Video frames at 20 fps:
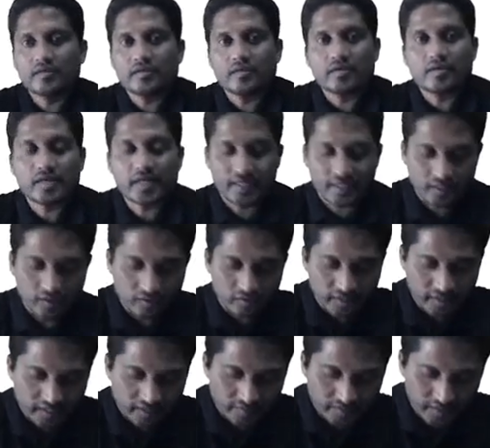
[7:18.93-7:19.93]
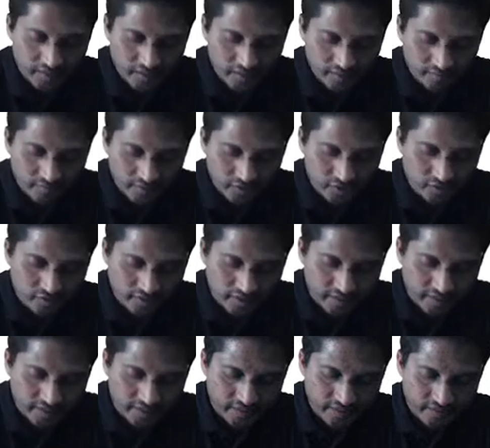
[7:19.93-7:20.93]
Alright, now determinant of
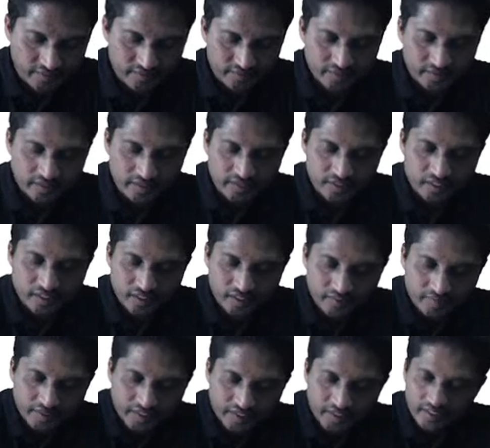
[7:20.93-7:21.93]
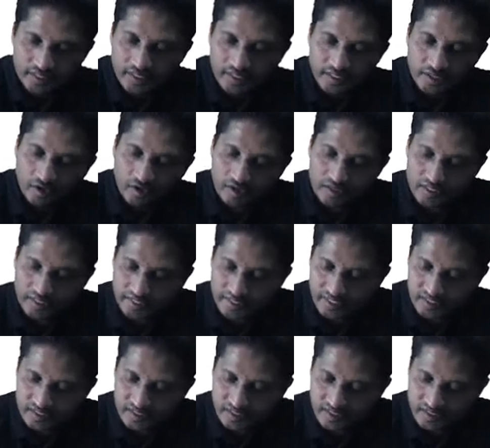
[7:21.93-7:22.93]
adjoint A is determinant, in all the
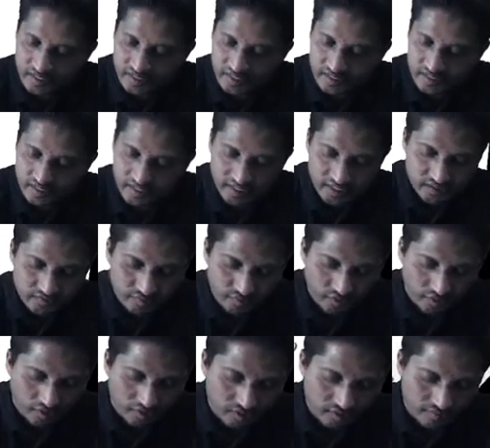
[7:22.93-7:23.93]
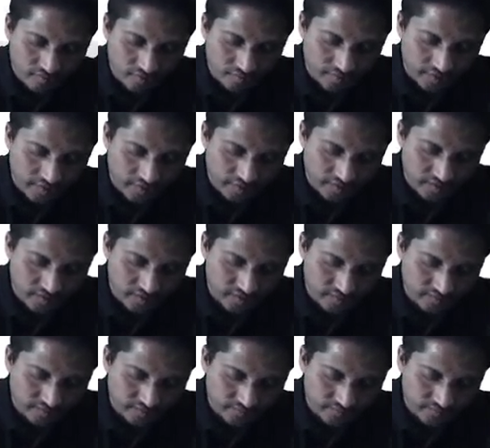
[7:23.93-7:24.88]
cases n stands for order of the matrix.